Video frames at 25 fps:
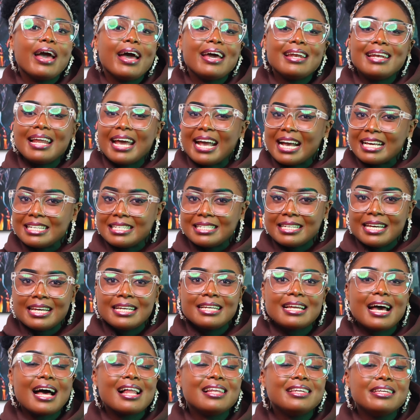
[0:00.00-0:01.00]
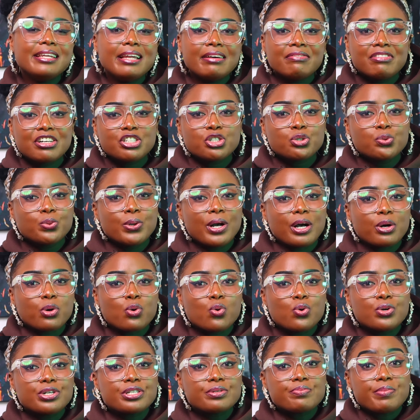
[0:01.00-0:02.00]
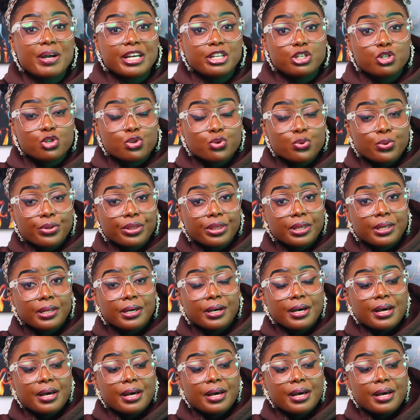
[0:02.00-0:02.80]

And like I said, I'll never sugarcoat my truth.